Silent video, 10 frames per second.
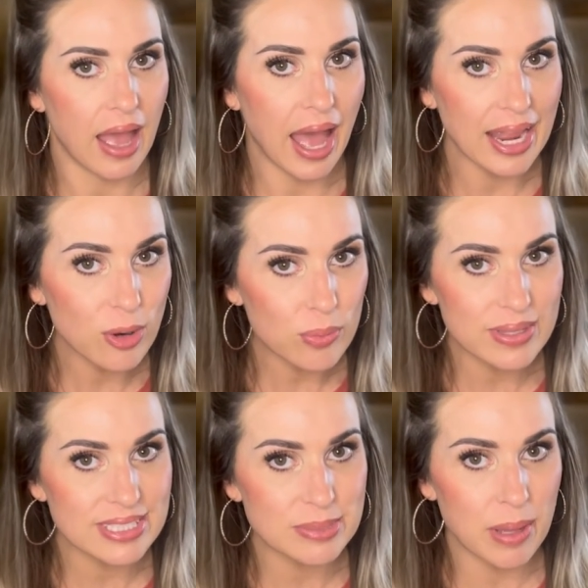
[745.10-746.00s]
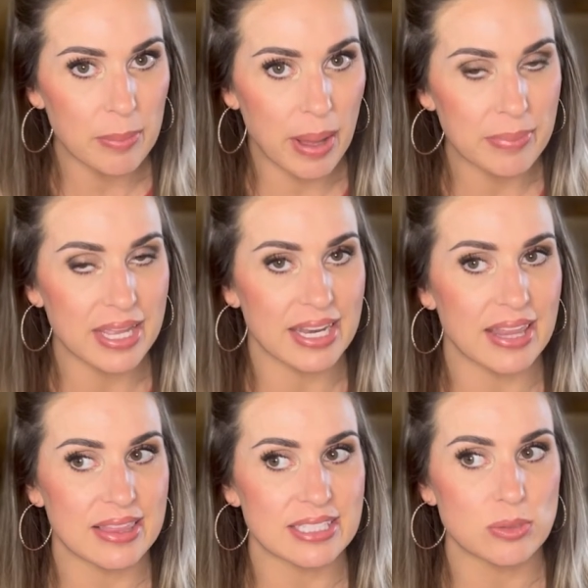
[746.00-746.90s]
I don't really smell pumpkin
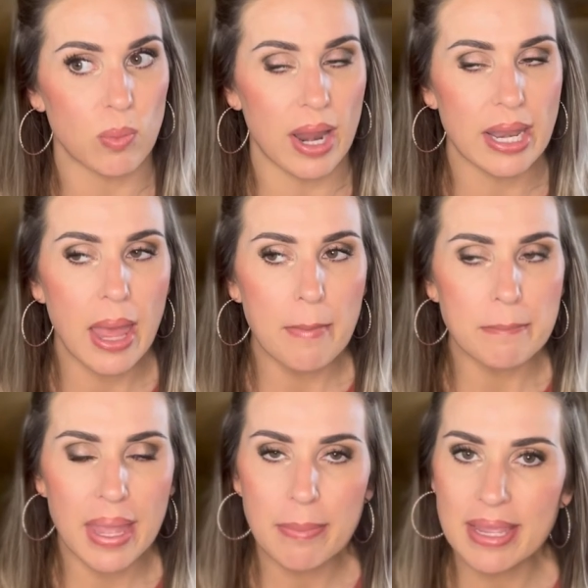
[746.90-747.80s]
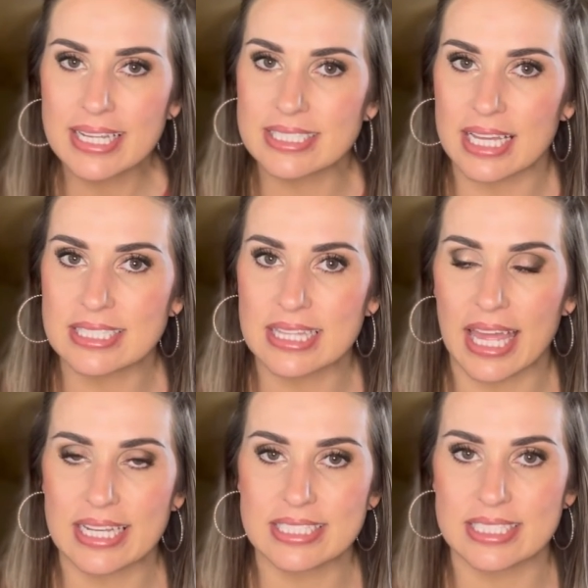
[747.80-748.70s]
in this one. Maybe it does
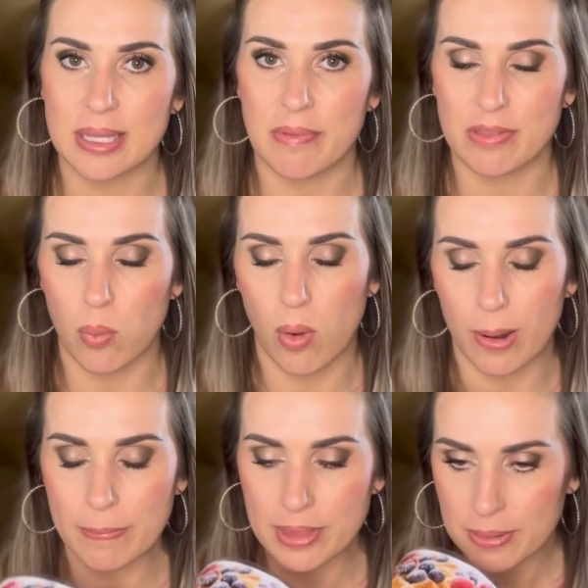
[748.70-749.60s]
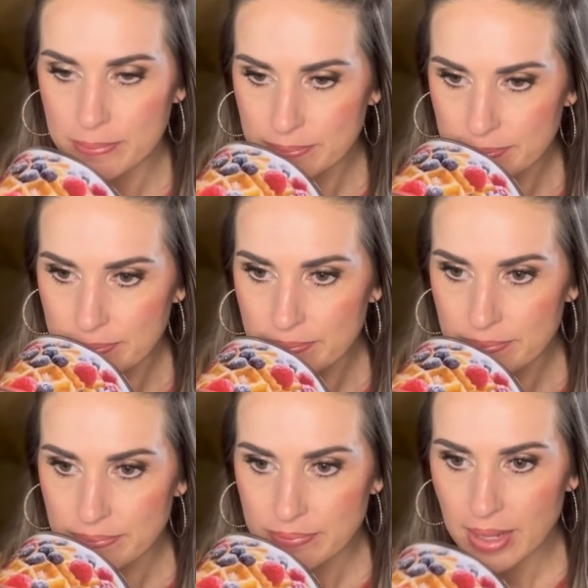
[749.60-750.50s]
lend to some of the warmth.
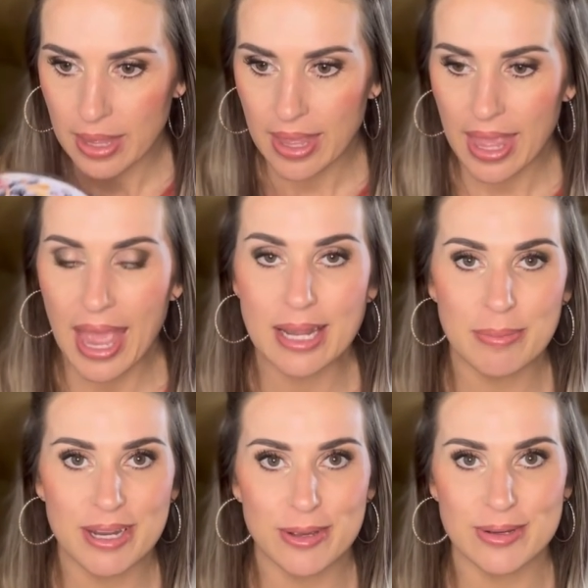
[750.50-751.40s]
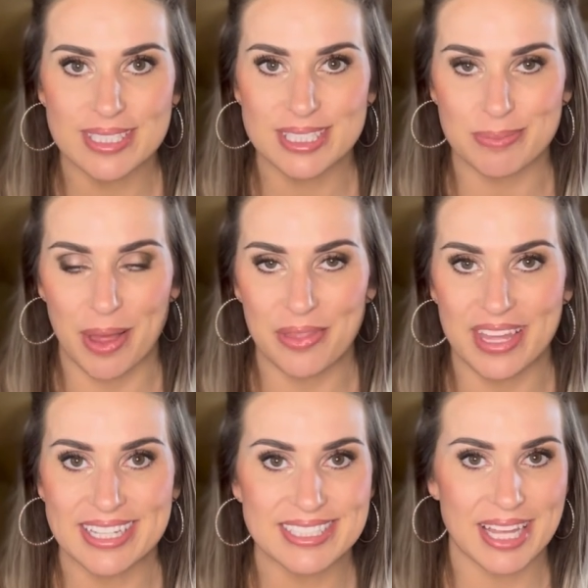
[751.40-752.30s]
Anybody who has smelled
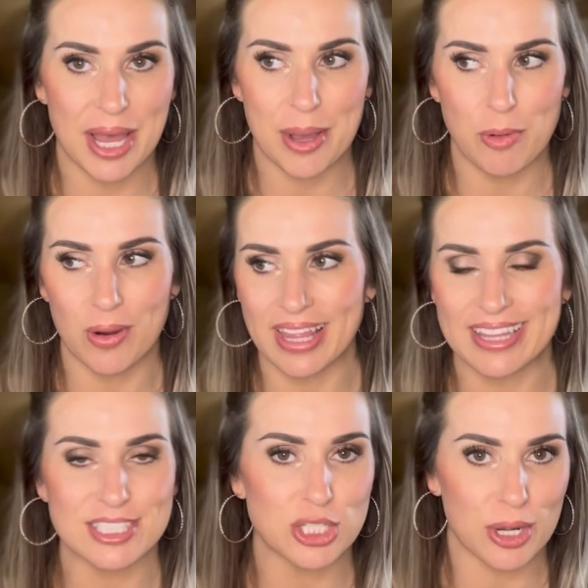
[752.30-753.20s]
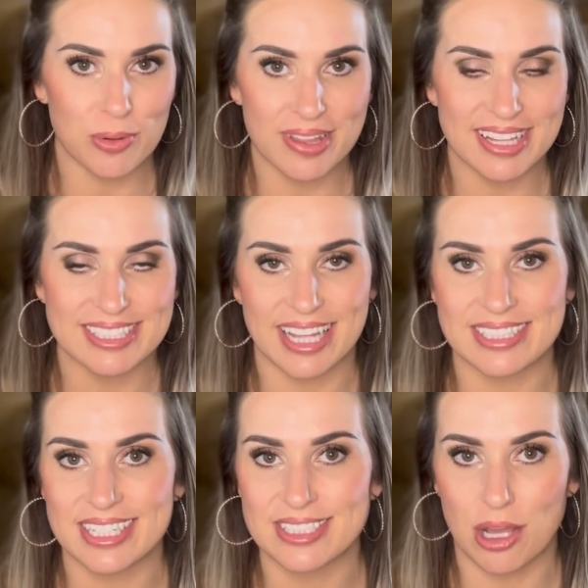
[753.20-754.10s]
this um, or like the general
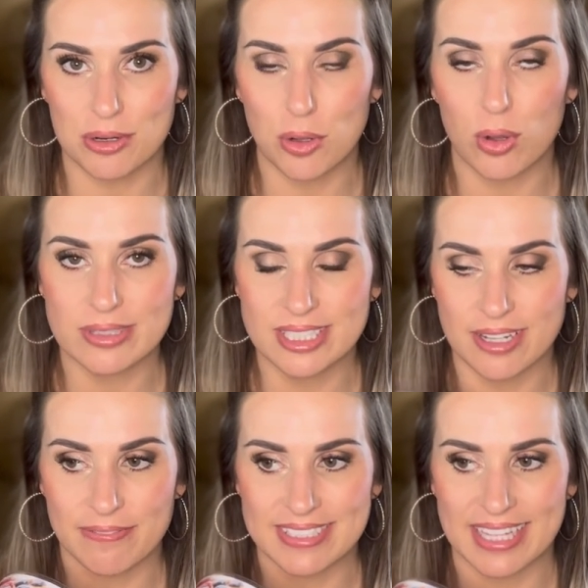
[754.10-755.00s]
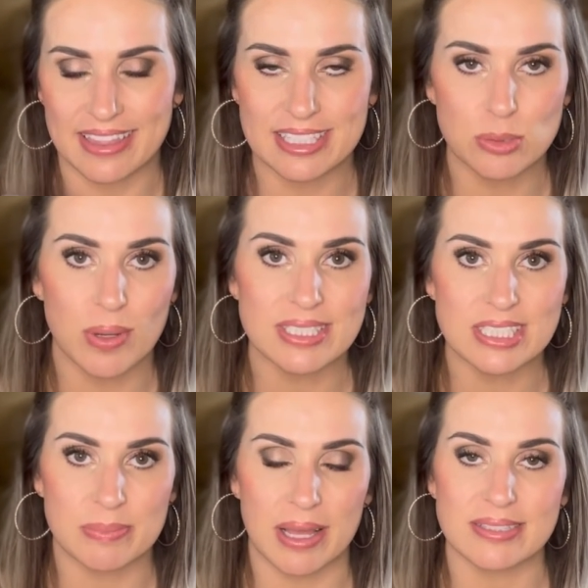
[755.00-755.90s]
consensus on cold sniff is that this one
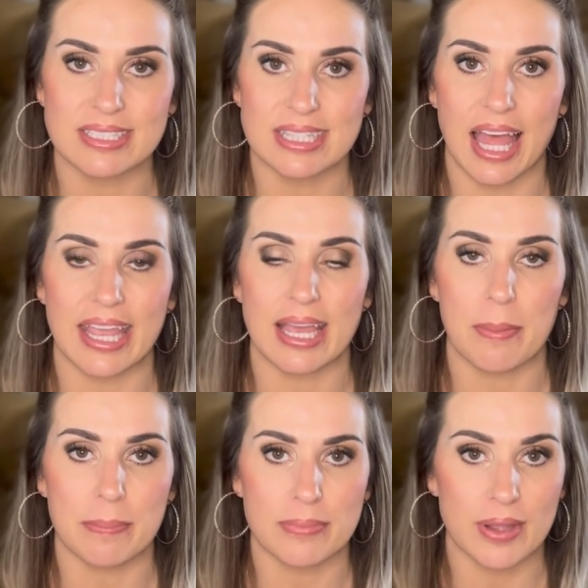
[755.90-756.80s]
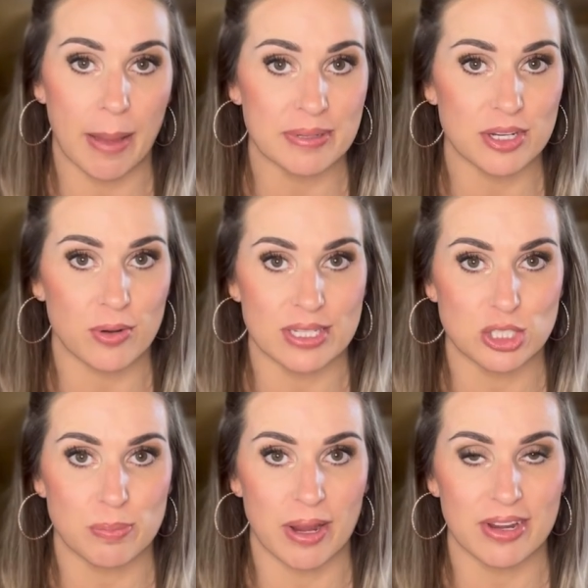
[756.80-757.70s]
smells like Captain
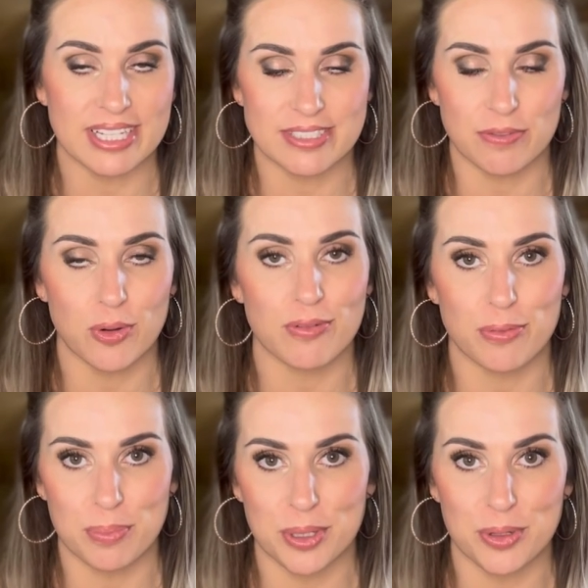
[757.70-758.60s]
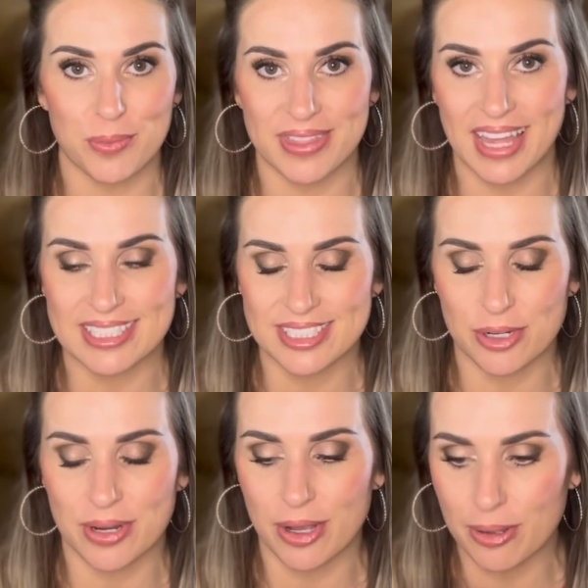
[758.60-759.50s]
Crunch berries, if you are familiar with that
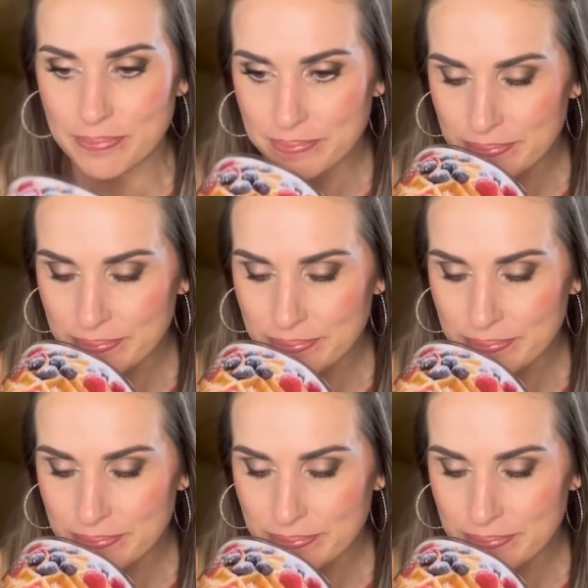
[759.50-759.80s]
cereal.